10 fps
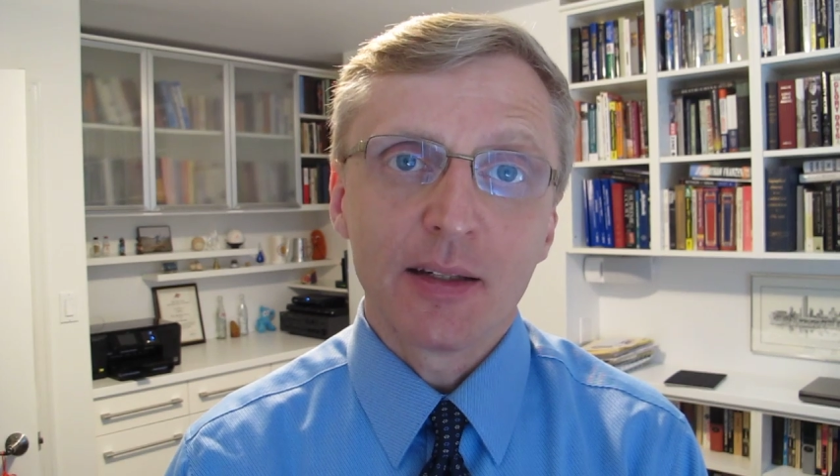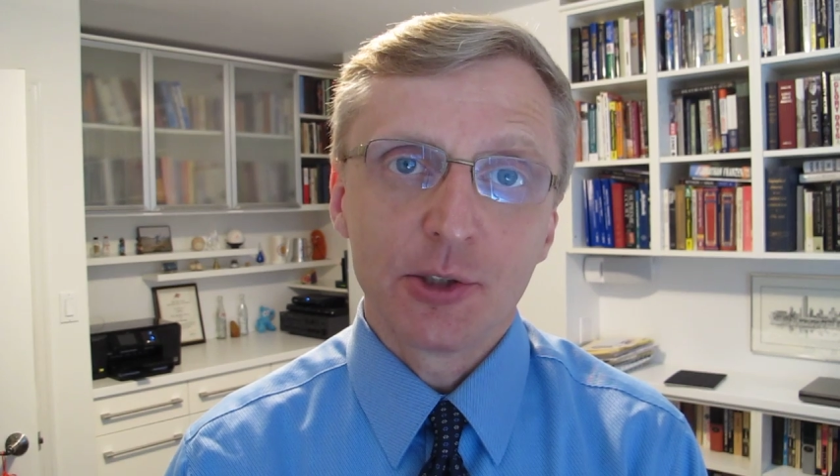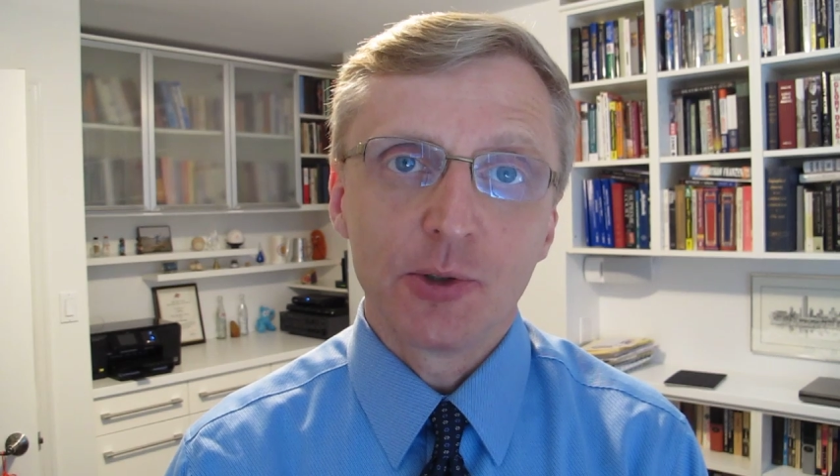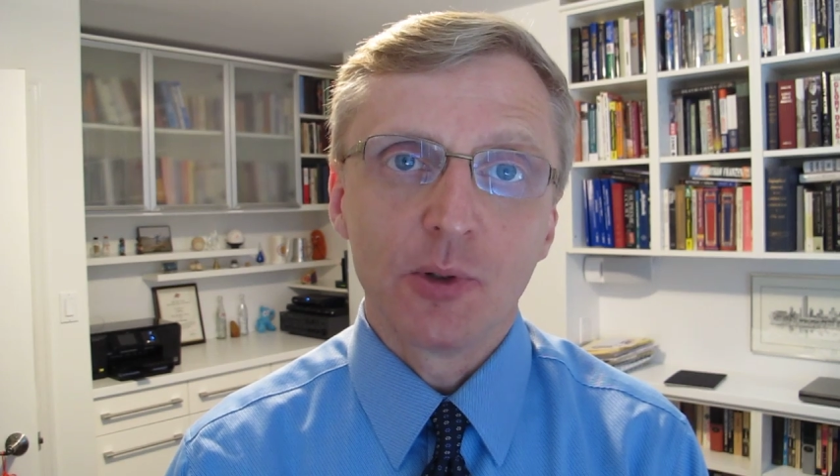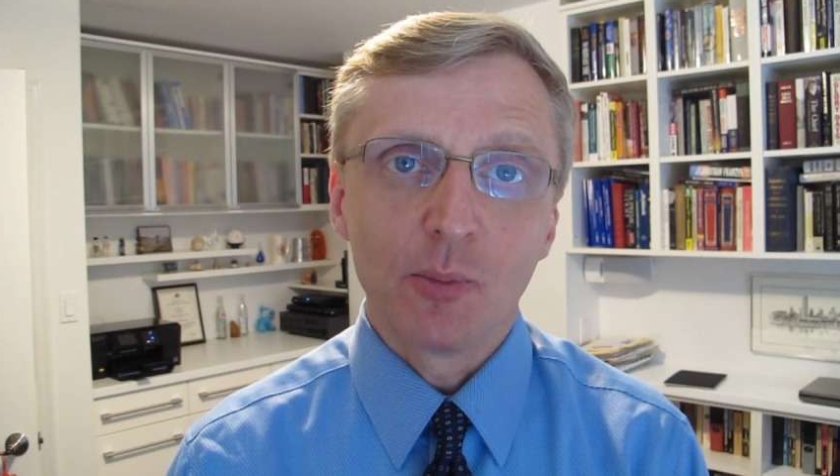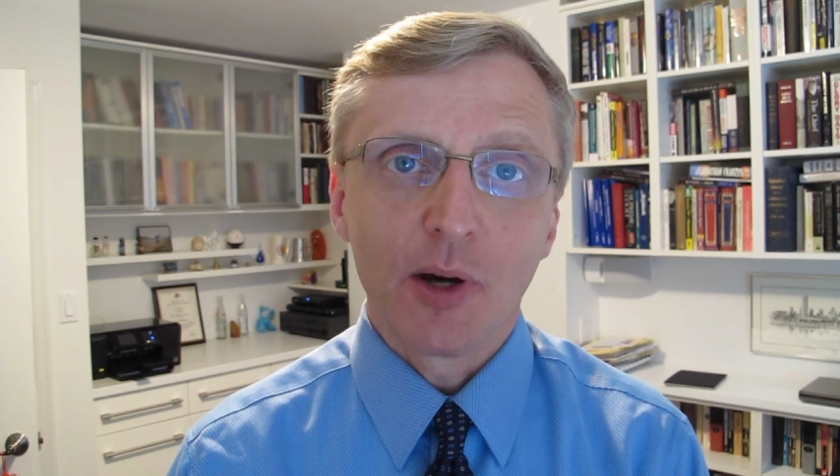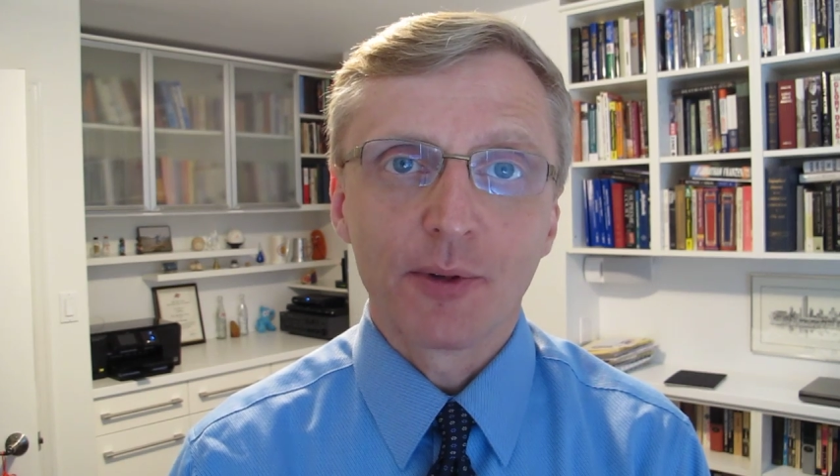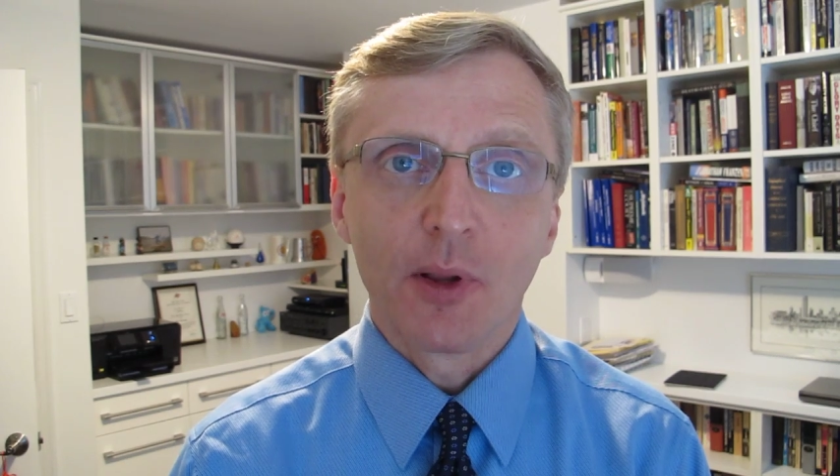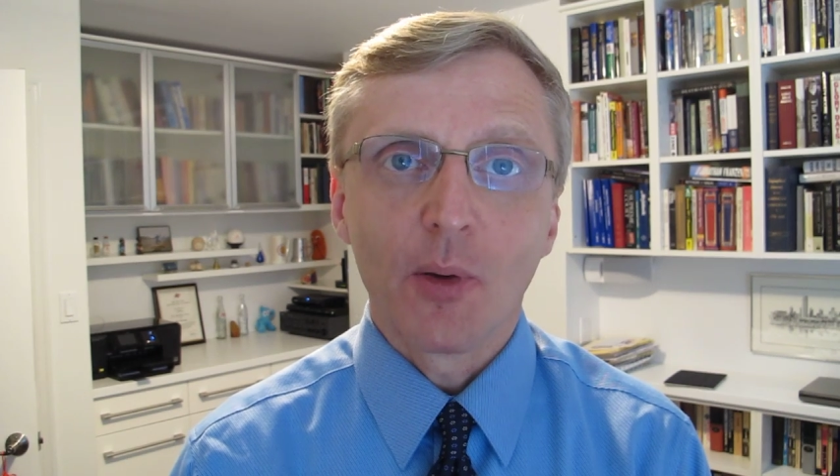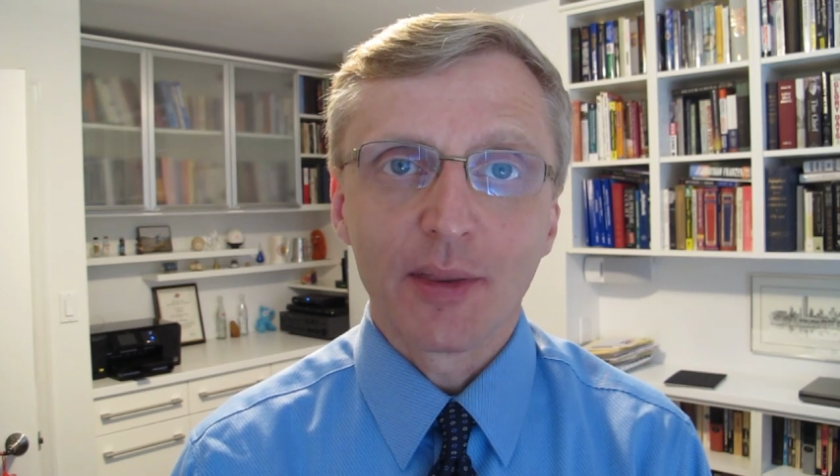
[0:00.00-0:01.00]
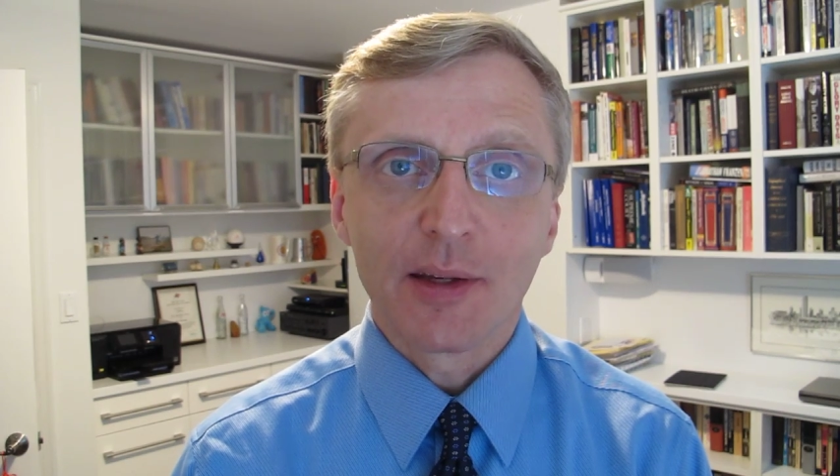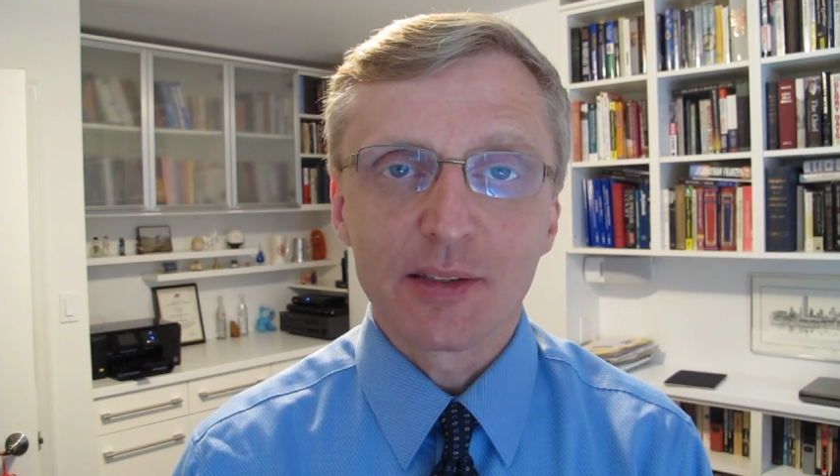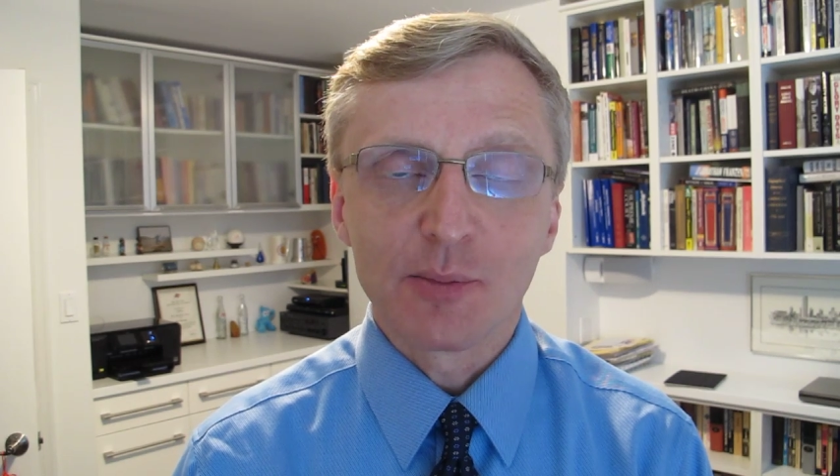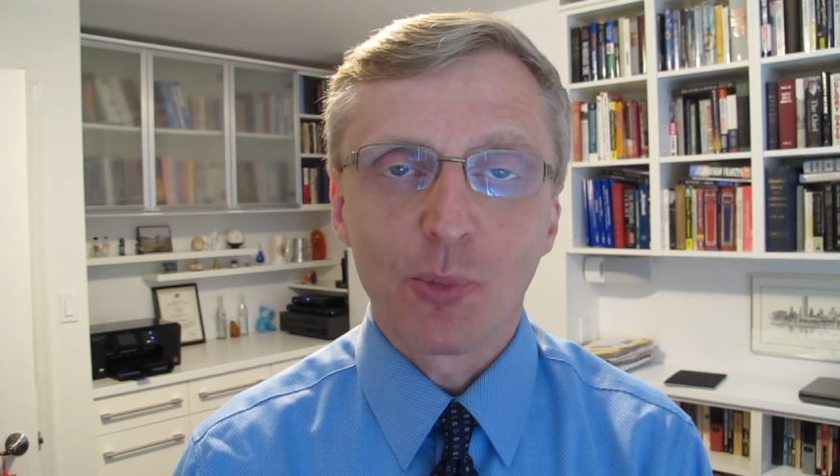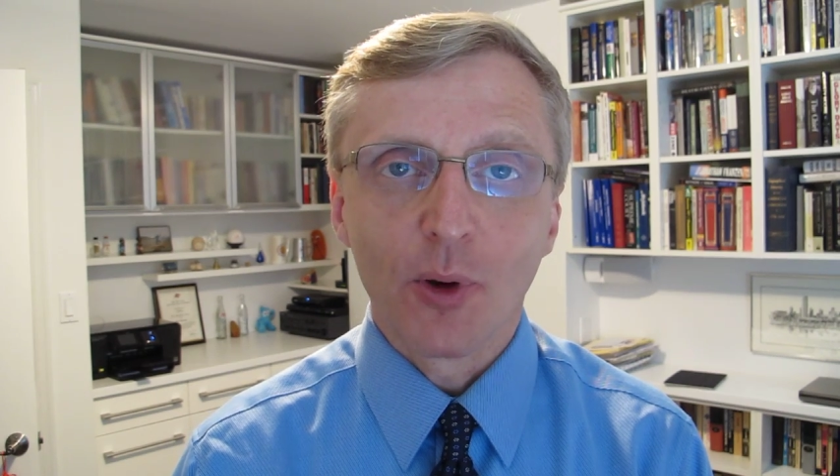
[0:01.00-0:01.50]
issue in Buffalo, I think
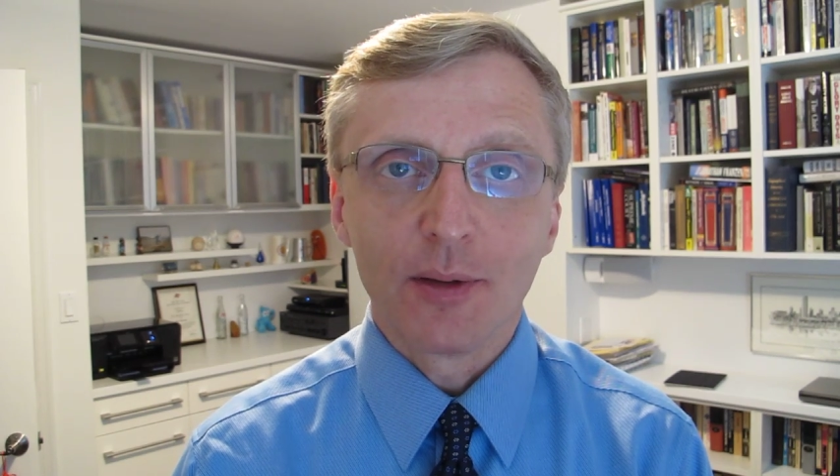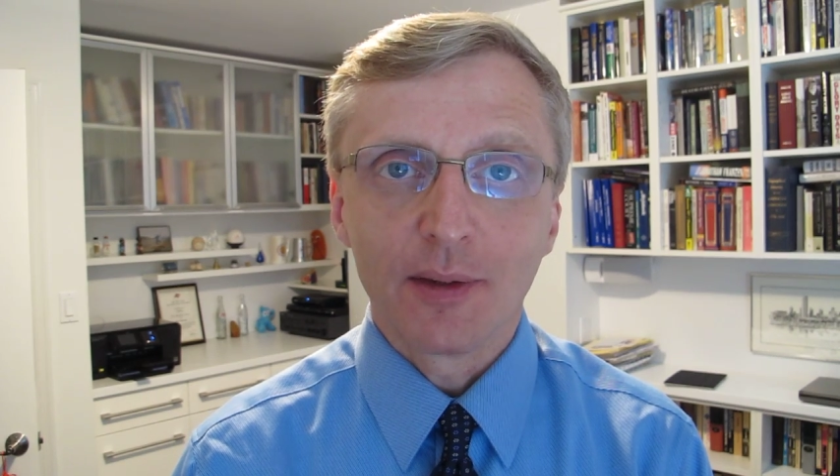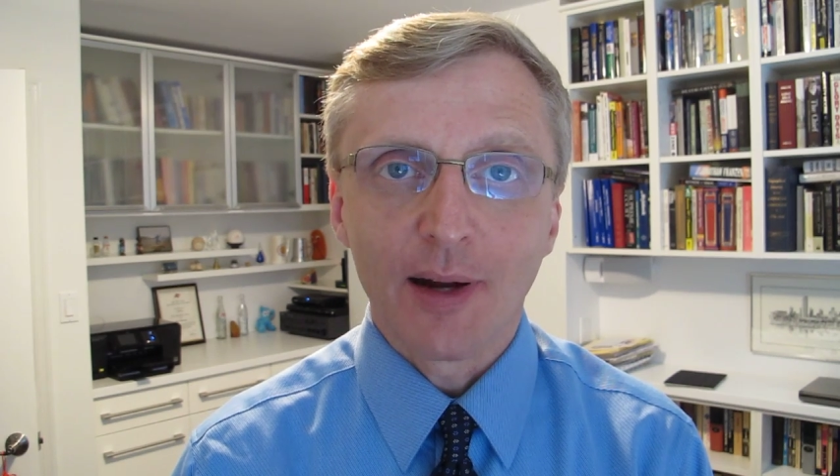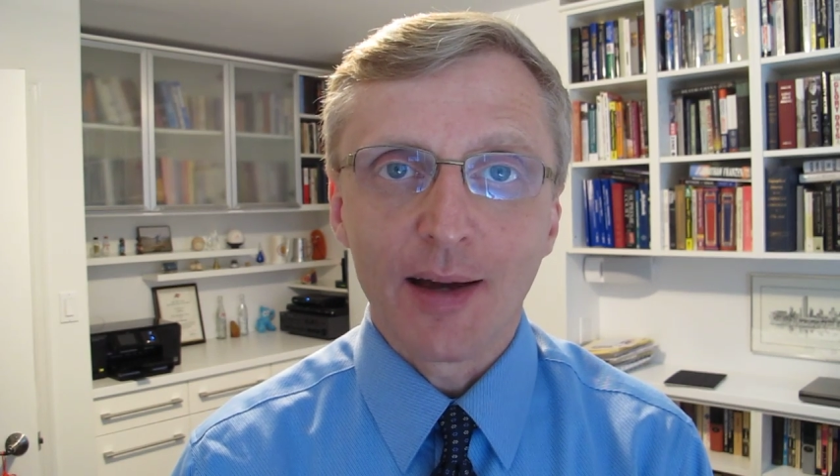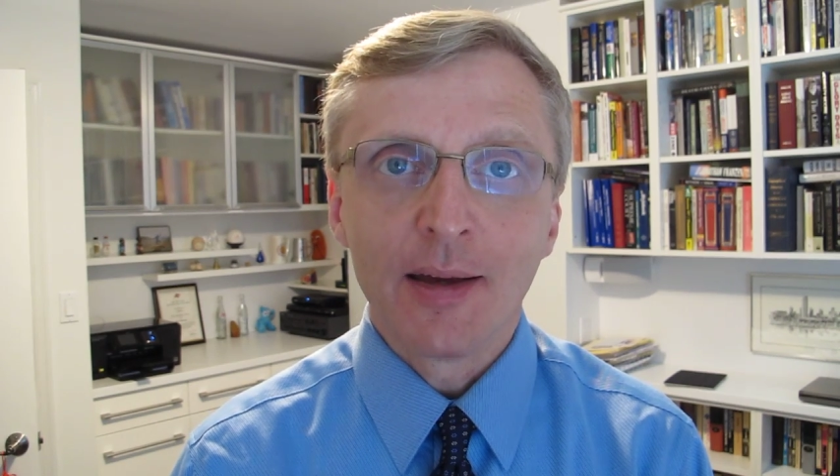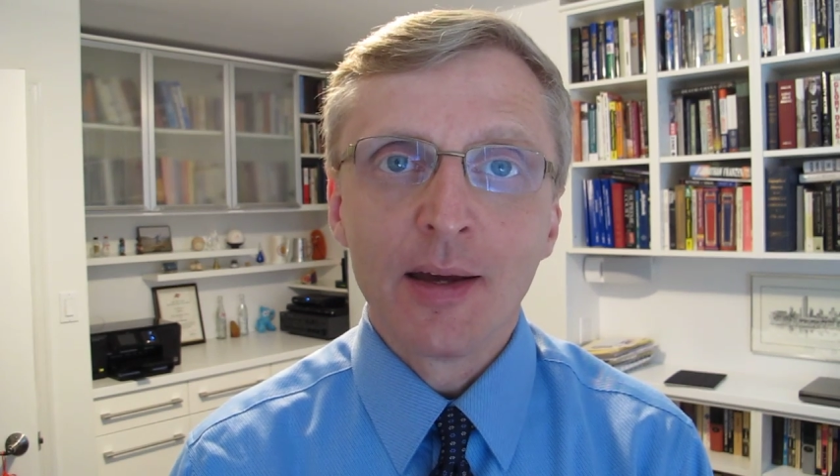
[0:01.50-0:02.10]
it's important that I